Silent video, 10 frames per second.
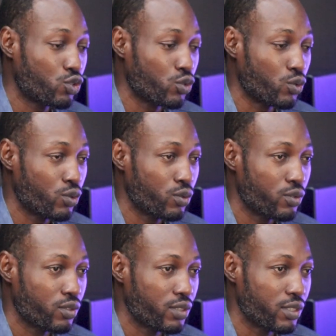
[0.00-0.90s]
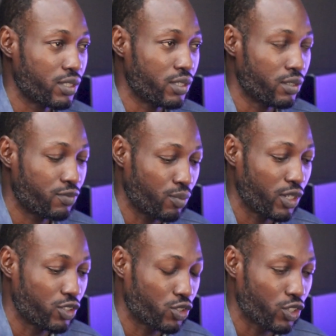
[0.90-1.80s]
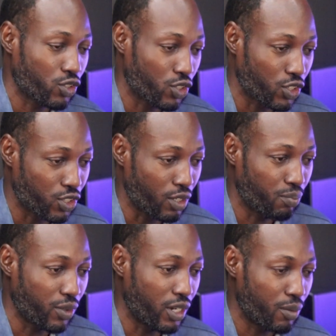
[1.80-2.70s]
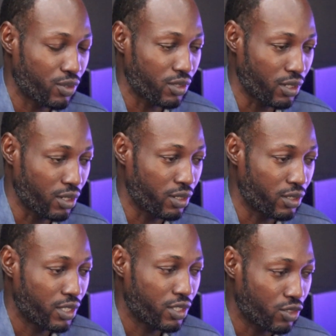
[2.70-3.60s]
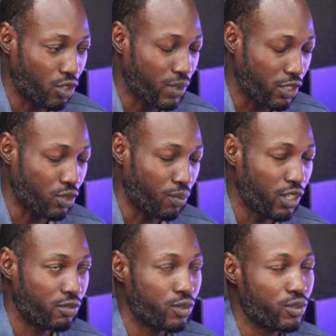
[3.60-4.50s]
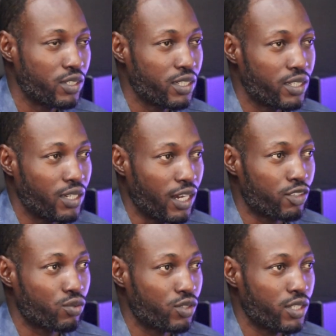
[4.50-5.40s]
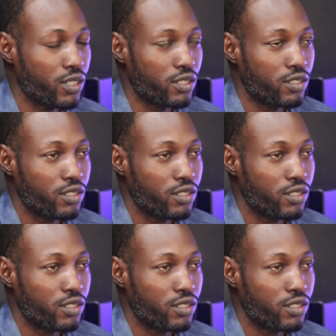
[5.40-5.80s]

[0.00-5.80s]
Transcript: through the formal education system, perhaps stopped at some level. And today,